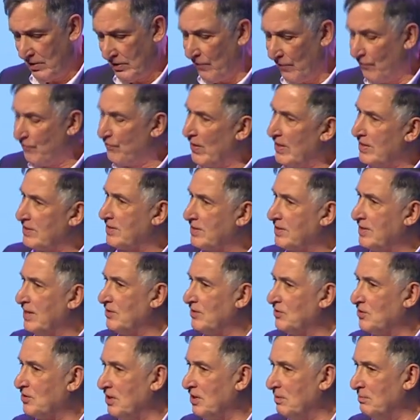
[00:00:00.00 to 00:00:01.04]
The first
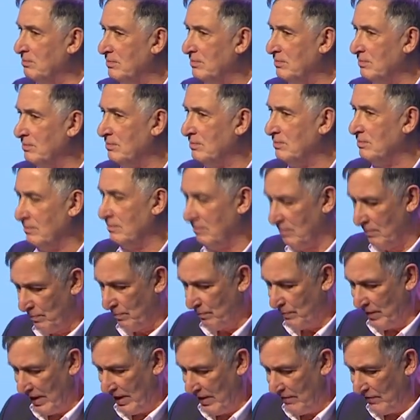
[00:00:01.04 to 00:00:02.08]
system,
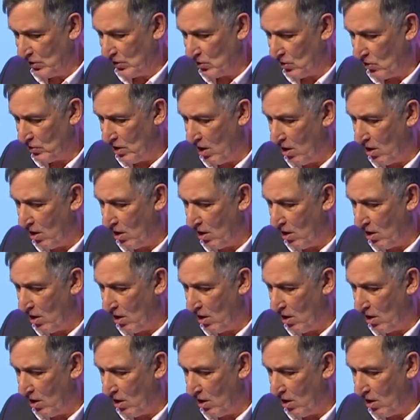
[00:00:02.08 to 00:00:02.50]
believe it or